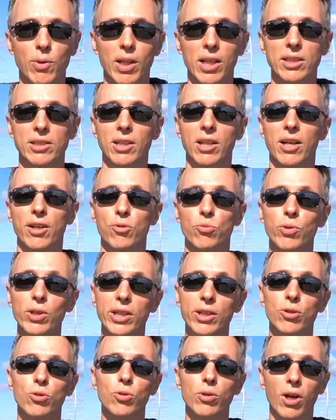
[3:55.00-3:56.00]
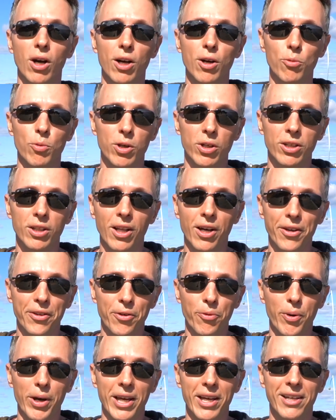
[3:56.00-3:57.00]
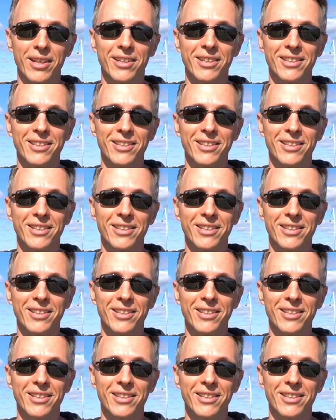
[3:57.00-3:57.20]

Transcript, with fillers: well as a lot of really cool artwork along the way.